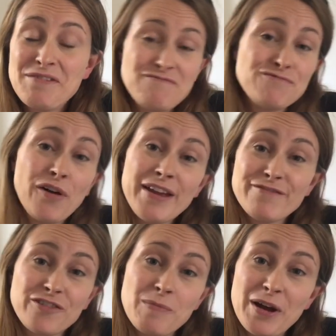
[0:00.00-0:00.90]
right
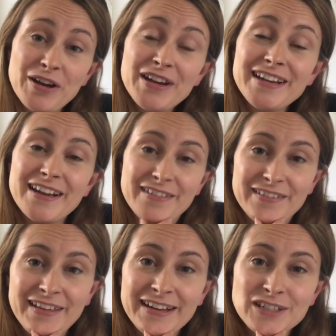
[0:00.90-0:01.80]
from earlier
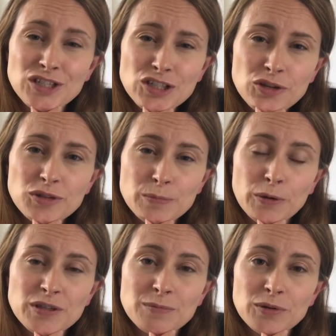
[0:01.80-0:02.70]
than that, as soon as
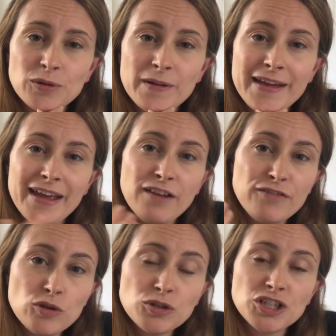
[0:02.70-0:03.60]
possible,
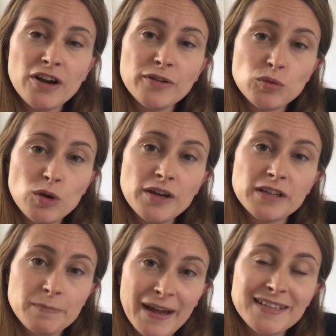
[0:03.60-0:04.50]
if your child
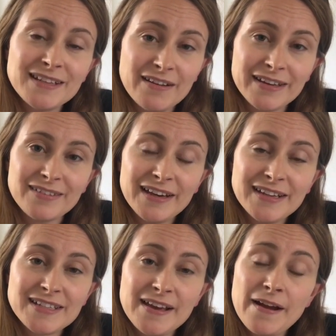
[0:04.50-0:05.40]
works better like
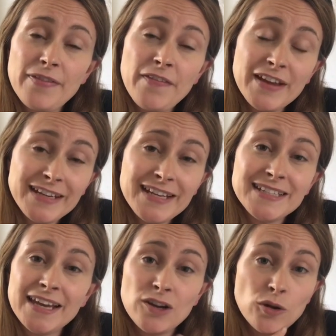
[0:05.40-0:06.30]
that, then they need
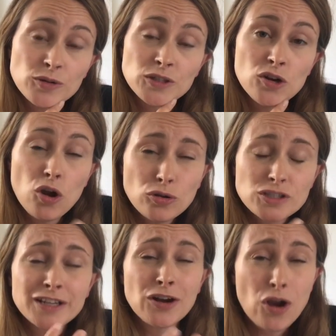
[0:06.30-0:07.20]
to get lots and
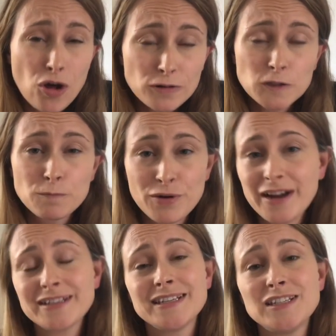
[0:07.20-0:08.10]
lots and lots of
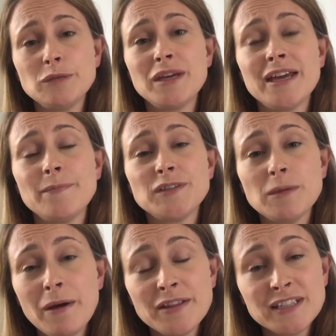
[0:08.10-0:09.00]
practice doing it. So
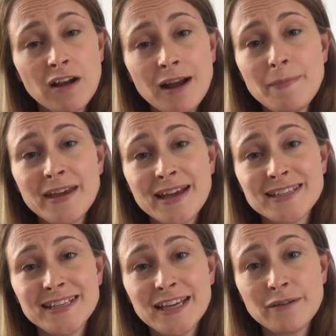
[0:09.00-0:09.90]
by the time they get
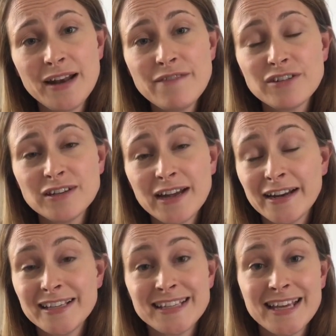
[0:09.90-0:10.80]
to year 11
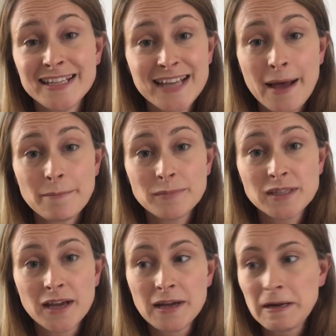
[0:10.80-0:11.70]
and it's the exams,